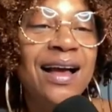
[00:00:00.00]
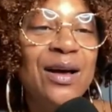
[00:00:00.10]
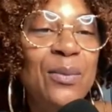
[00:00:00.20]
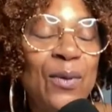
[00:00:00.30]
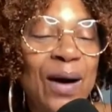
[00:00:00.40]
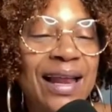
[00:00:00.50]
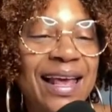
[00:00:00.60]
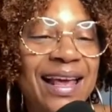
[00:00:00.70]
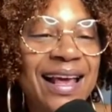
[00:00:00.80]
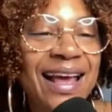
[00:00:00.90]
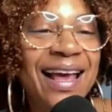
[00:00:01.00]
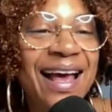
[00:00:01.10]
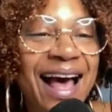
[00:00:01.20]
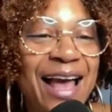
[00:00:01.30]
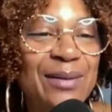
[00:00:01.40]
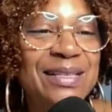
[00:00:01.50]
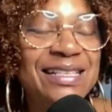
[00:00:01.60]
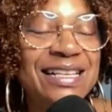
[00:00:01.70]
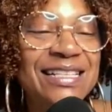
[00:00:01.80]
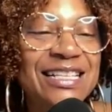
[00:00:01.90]
Good morning. I am
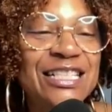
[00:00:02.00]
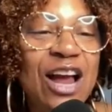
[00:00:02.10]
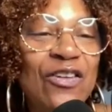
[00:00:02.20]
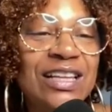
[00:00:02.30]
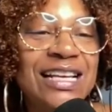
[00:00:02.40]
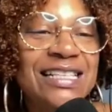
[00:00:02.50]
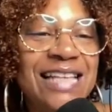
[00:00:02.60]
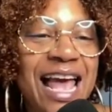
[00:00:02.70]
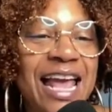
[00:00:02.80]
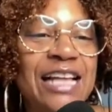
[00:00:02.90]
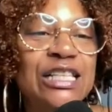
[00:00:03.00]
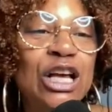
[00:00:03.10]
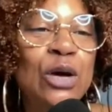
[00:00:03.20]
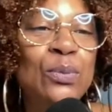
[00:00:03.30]
Jacinta. Cheryl Lee said it's a